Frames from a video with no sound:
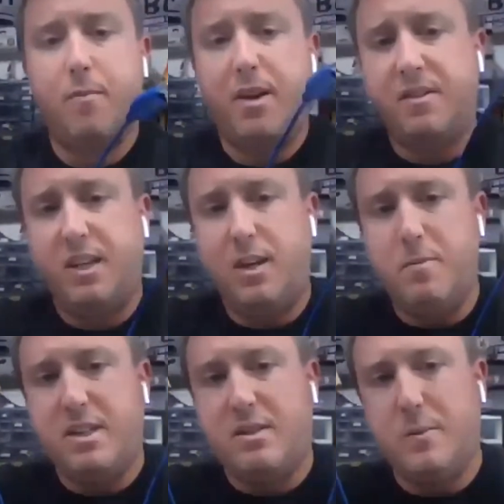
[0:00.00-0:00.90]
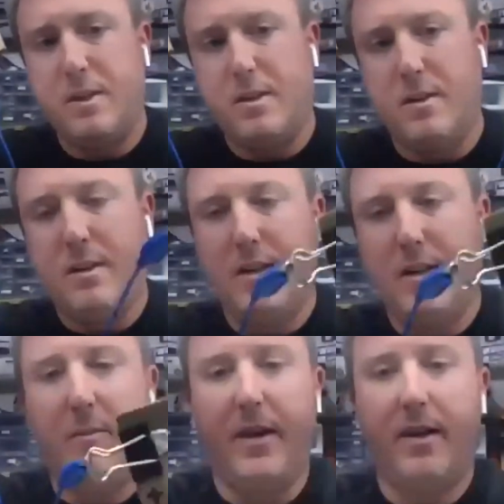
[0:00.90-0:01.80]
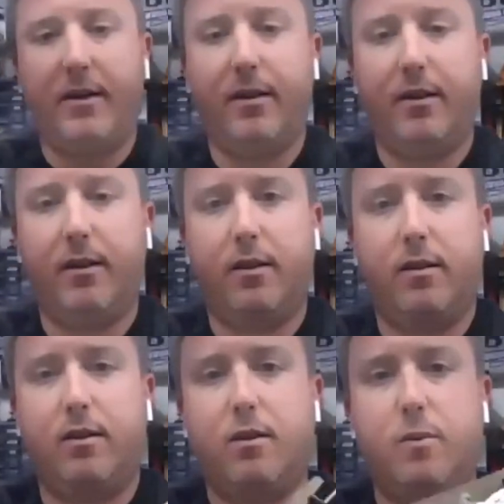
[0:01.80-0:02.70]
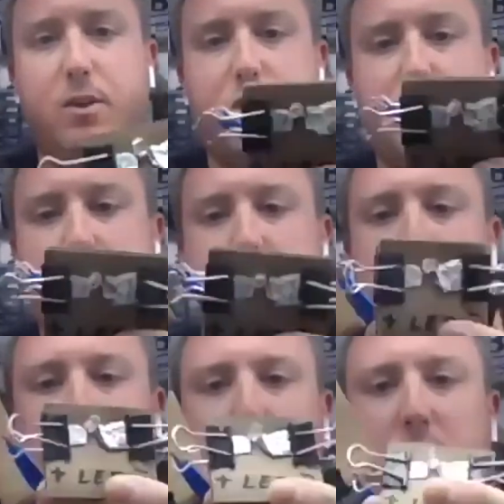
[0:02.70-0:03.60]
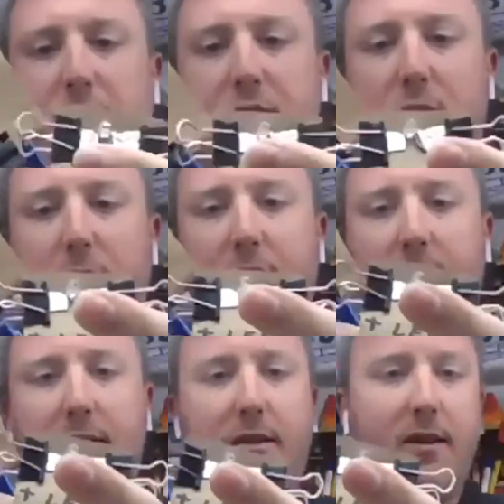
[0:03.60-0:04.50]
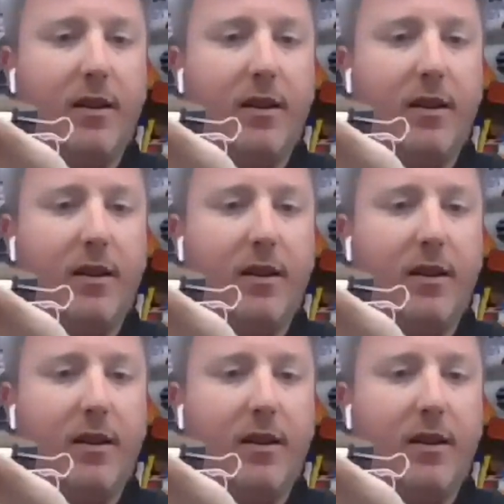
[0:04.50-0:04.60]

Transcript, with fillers: I'm gonna have to keep messing with it a little bit, which is hard, only have two hands.